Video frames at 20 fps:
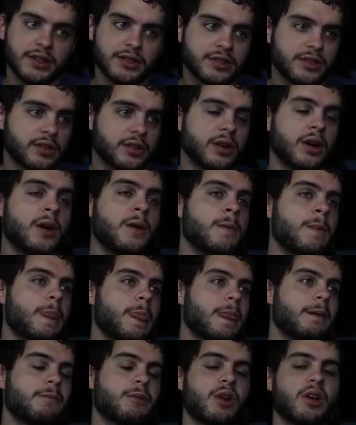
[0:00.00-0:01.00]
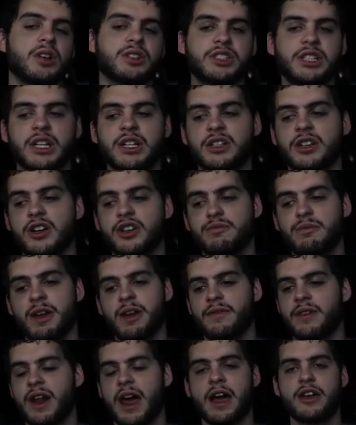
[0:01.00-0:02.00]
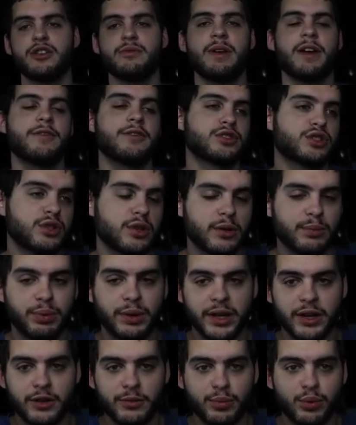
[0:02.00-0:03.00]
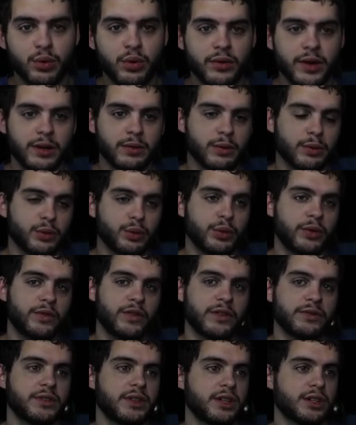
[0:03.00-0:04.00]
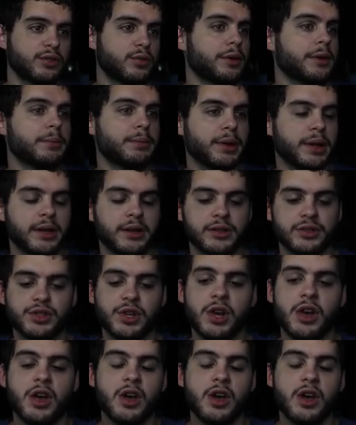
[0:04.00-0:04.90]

So when all is said and done, you may have an you may have a, a, player pool anywhere between 15 and 20 players,